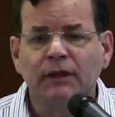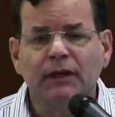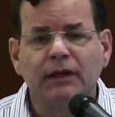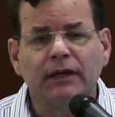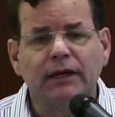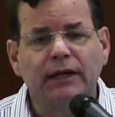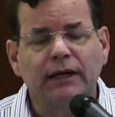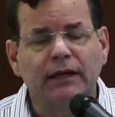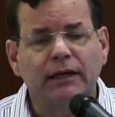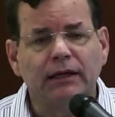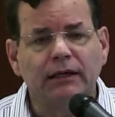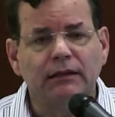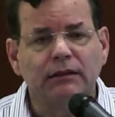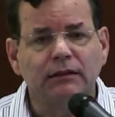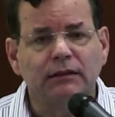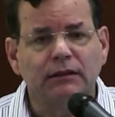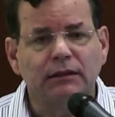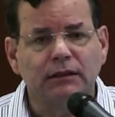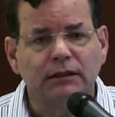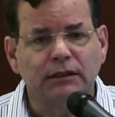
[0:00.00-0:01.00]

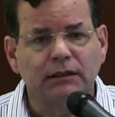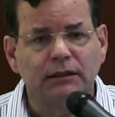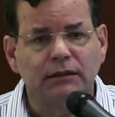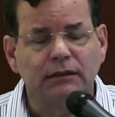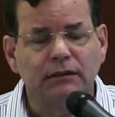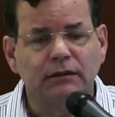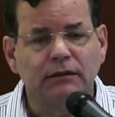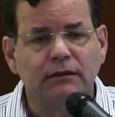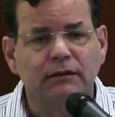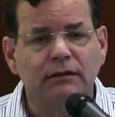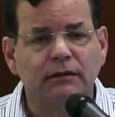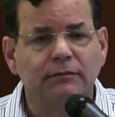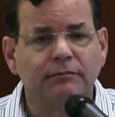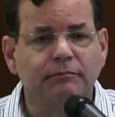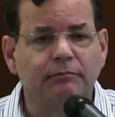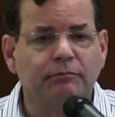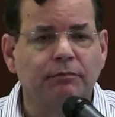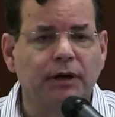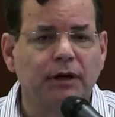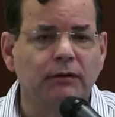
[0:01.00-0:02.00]
And in
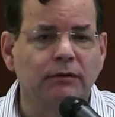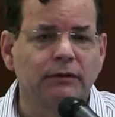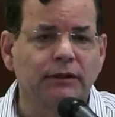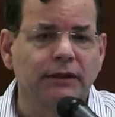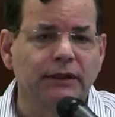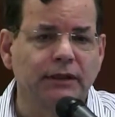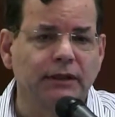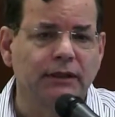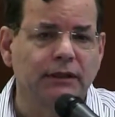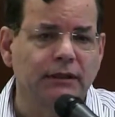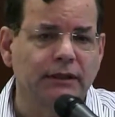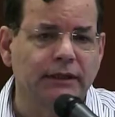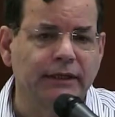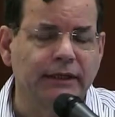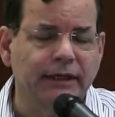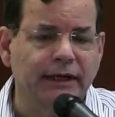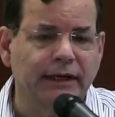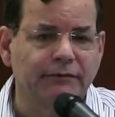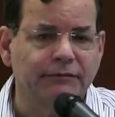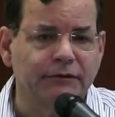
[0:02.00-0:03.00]
bone
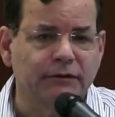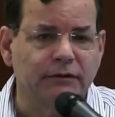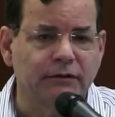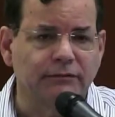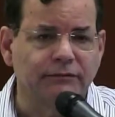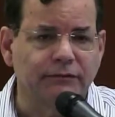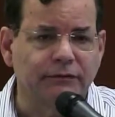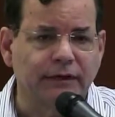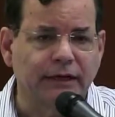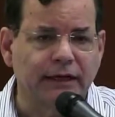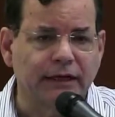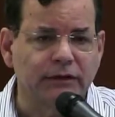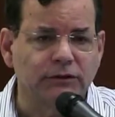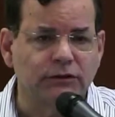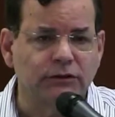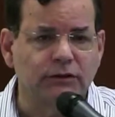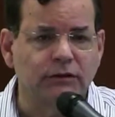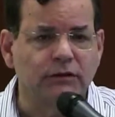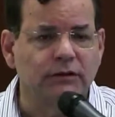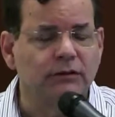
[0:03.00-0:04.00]
healing after a
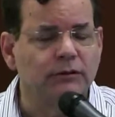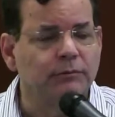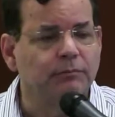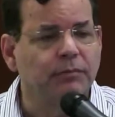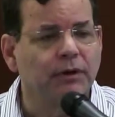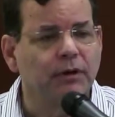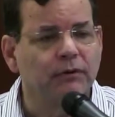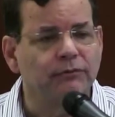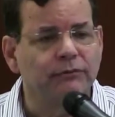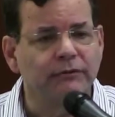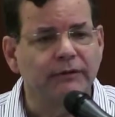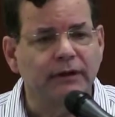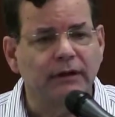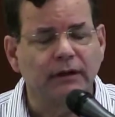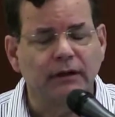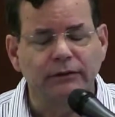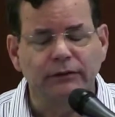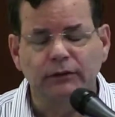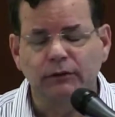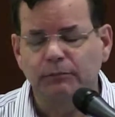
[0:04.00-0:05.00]
fracture, new
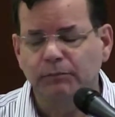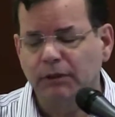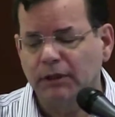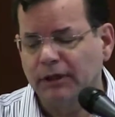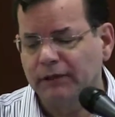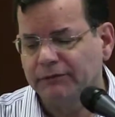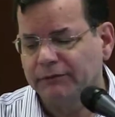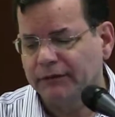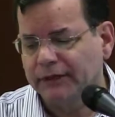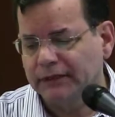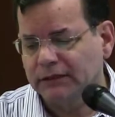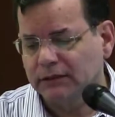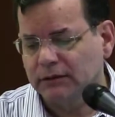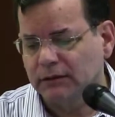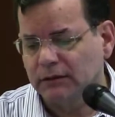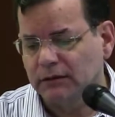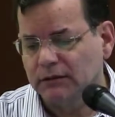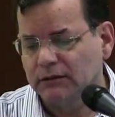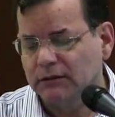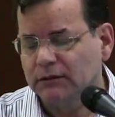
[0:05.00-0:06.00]
blood
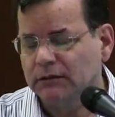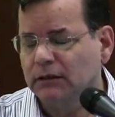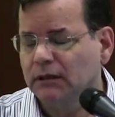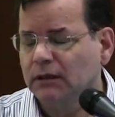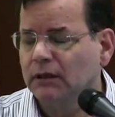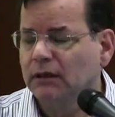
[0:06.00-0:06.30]
vessels